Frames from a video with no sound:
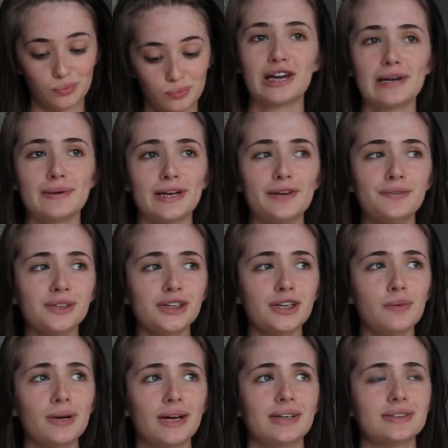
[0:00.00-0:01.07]
So I don't really
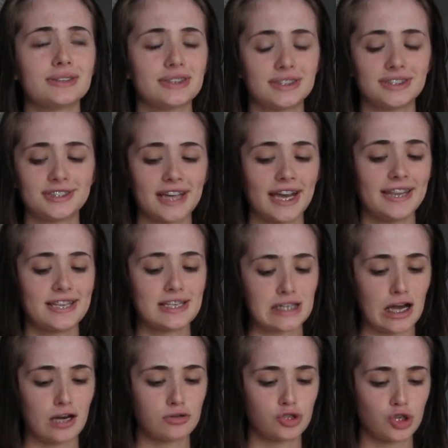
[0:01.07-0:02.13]
know what else to say in this
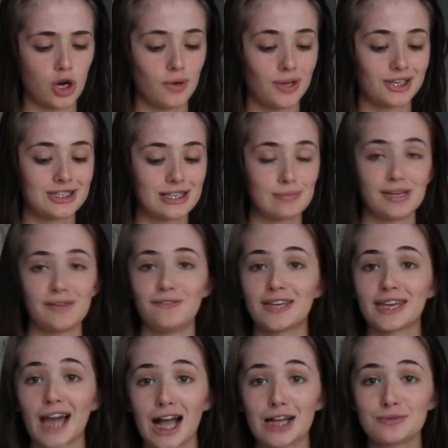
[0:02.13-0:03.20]
outro except if you
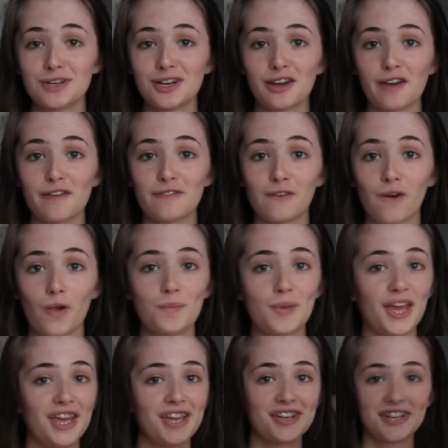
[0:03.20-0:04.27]
guys want to go follow
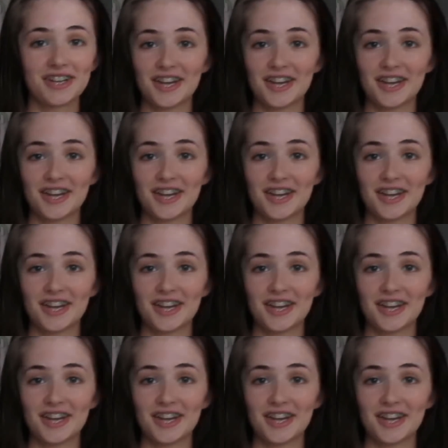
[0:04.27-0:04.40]
me,